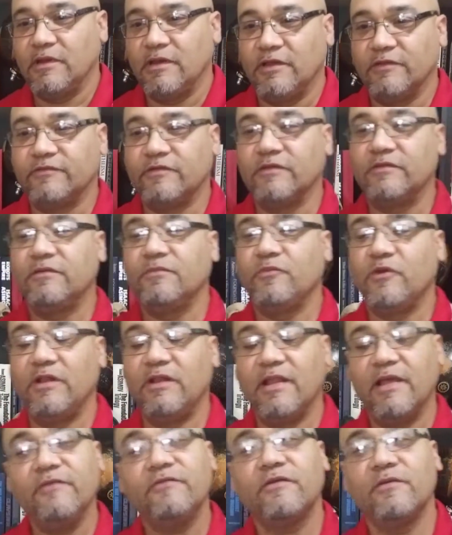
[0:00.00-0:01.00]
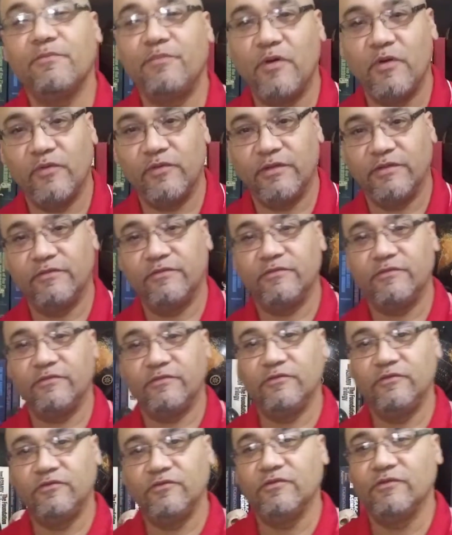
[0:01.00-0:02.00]
a system with less components
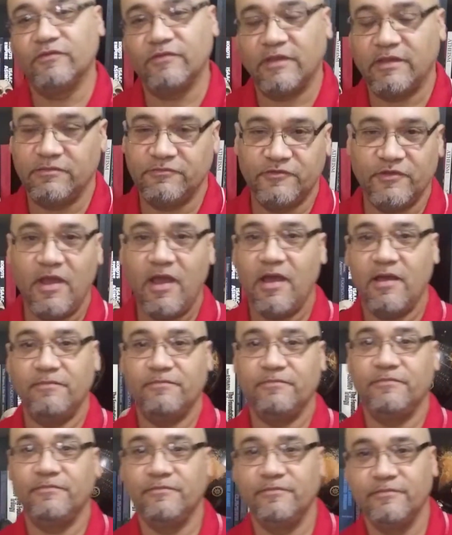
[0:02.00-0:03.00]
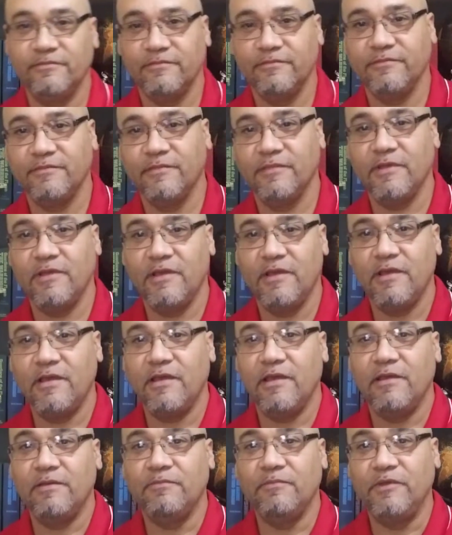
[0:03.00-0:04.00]
to do the same job?
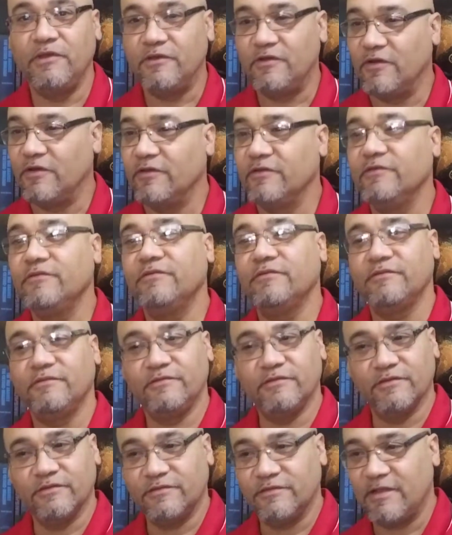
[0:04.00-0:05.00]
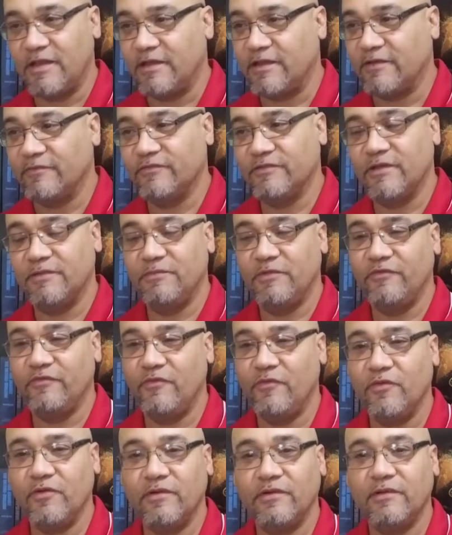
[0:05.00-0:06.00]
Because, just like I've said
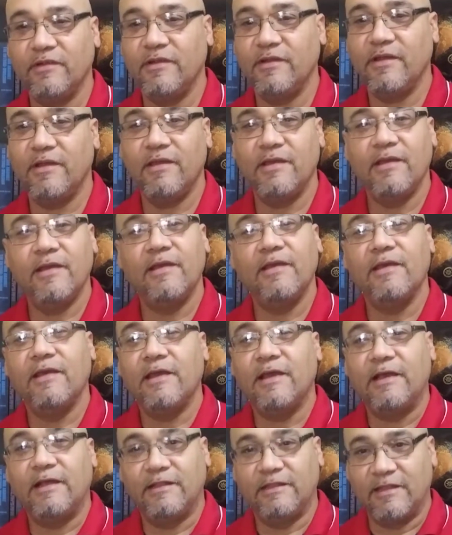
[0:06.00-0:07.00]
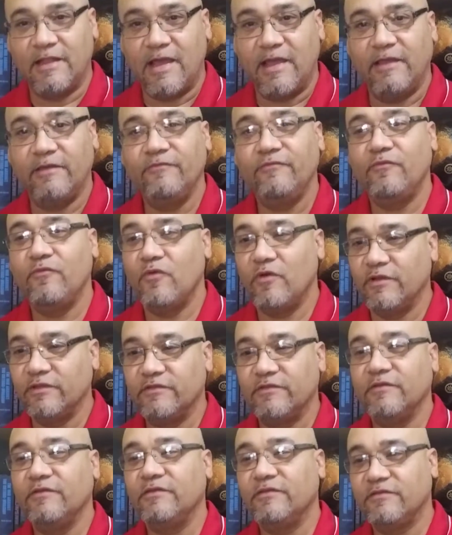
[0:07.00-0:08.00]
before, life,
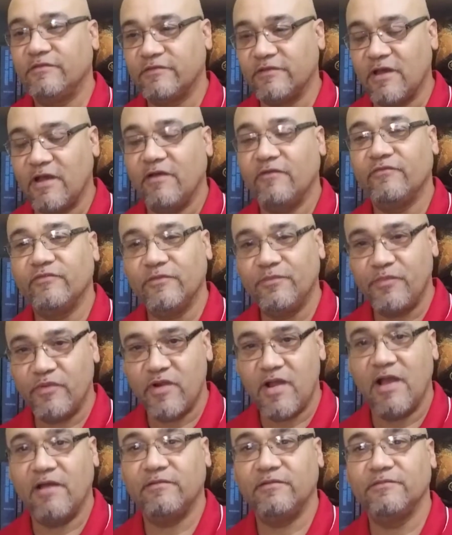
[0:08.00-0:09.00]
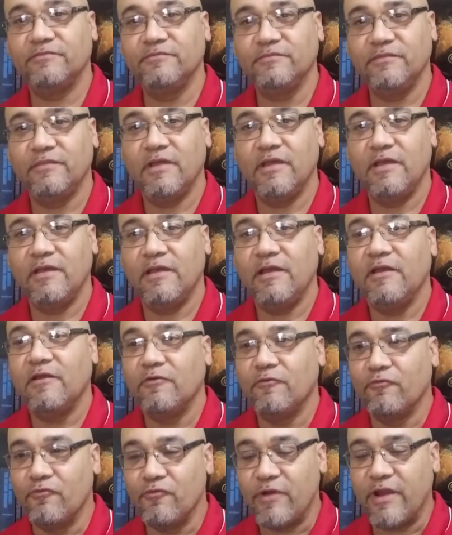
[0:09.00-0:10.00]
once it solves a problem,
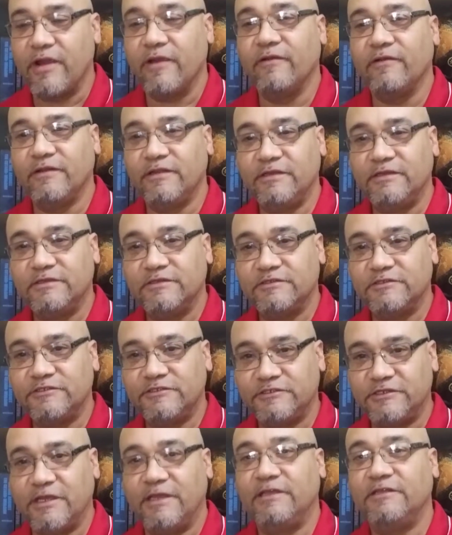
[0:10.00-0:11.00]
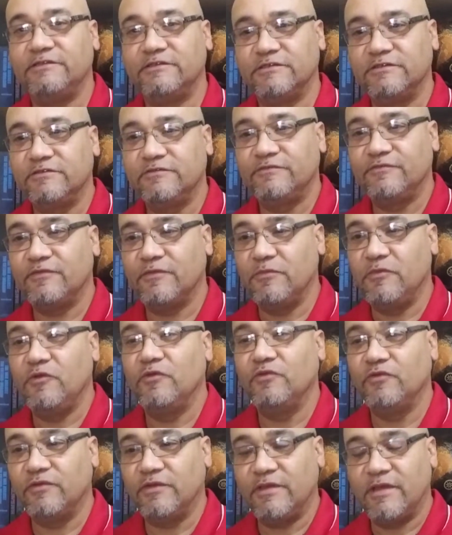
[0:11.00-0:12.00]
rarely changes from
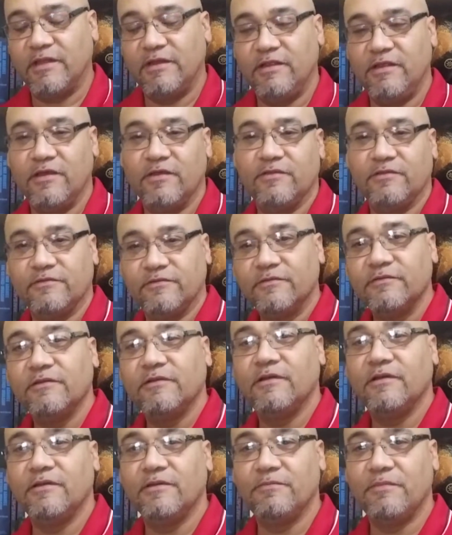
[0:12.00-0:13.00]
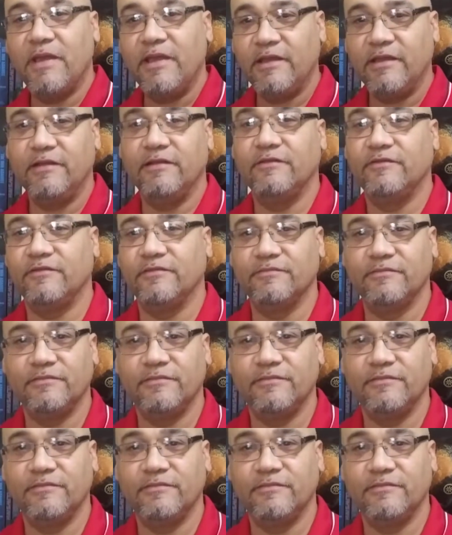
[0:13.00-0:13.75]
using any other mechanism.